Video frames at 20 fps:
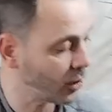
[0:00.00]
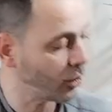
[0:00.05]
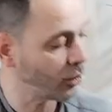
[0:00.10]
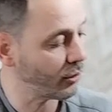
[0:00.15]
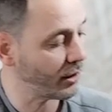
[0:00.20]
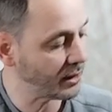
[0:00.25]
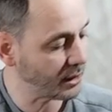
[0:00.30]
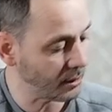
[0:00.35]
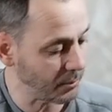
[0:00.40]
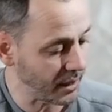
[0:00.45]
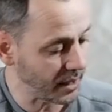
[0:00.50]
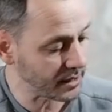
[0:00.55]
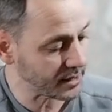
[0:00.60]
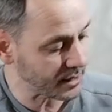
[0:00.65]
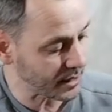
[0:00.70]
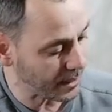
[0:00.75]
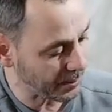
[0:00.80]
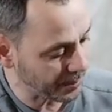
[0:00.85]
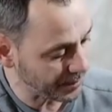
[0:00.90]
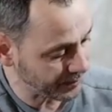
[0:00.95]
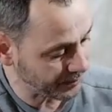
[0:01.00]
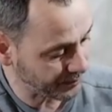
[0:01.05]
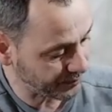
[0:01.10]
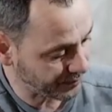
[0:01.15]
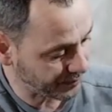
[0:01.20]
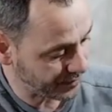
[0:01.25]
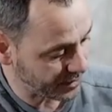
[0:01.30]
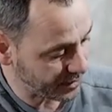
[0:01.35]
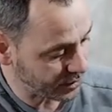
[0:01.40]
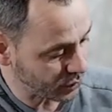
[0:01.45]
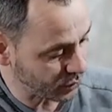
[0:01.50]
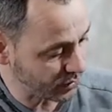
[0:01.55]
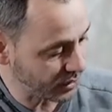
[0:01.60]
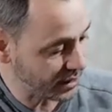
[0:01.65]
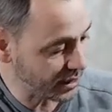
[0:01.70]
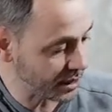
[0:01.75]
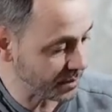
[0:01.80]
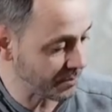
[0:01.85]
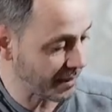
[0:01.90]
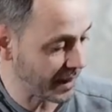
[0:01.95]
already mixed up. So
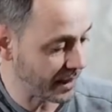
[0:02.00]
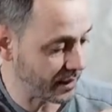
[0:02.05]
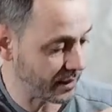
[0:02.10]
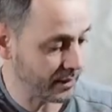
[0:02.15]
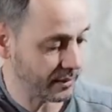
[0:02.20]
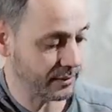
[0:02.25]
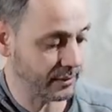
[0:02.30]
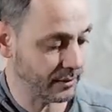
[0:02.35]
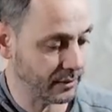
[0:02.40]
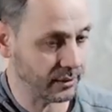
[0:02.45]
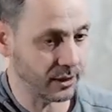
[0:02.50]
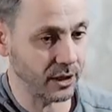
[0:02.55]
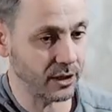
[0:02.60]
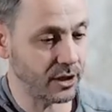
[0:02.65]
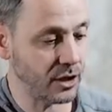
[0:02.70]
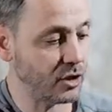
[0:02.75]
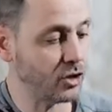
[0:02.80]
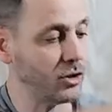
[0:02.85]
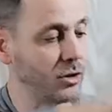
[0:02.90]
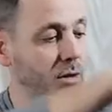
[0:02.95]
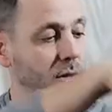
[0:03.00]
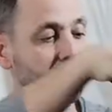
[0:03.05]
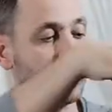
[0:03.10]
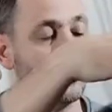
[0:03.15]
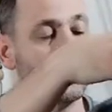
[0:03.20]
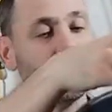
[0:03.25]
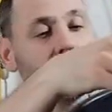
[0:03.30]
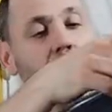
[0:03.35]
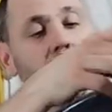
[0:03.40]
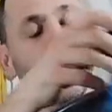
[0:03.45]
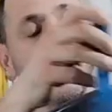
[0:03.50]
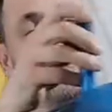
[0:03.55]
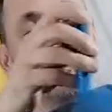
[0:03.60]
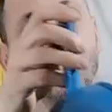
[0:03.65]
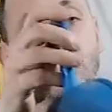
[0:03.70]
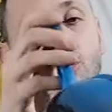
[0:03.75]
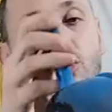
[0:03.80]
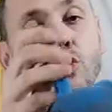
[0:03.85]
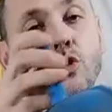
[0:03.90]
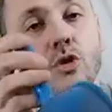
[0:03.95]
this is how
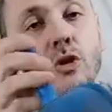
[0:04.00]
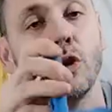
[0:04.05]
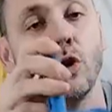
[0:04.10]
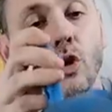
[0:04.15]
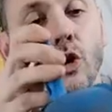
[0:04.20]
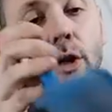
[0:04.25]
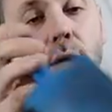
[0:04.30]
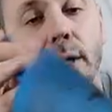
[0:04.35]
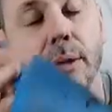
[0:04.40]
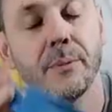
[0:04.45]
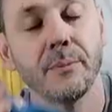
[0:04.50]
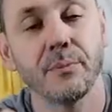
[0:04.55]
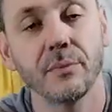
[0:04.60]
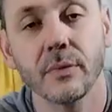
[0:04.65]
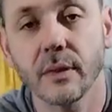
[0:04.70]
it should look,